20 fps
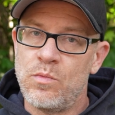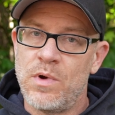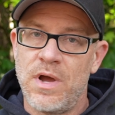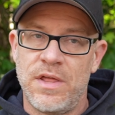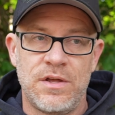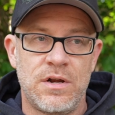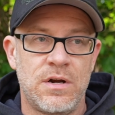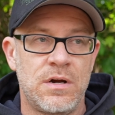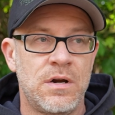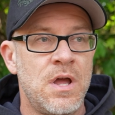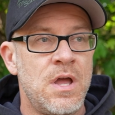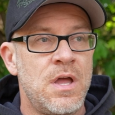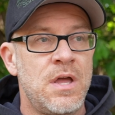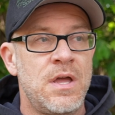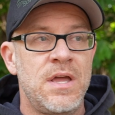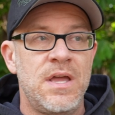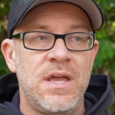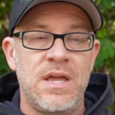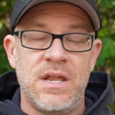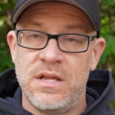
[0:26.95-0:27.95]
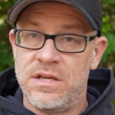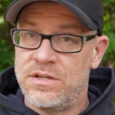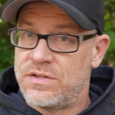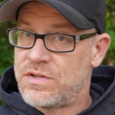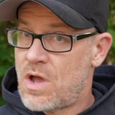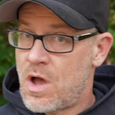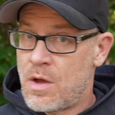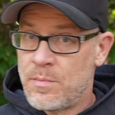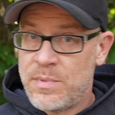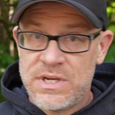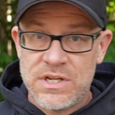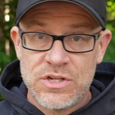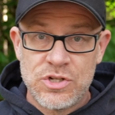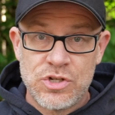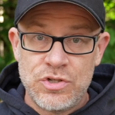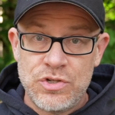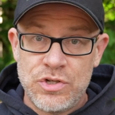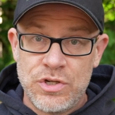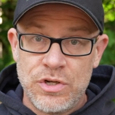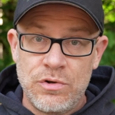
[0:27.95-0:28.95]
whether it is
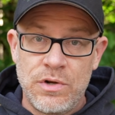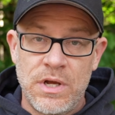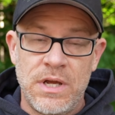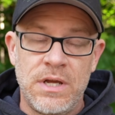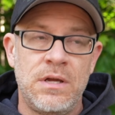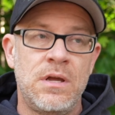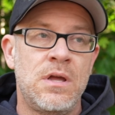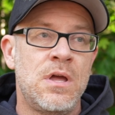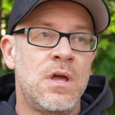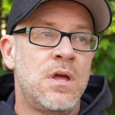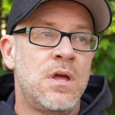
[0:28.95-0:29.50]
competition shooting,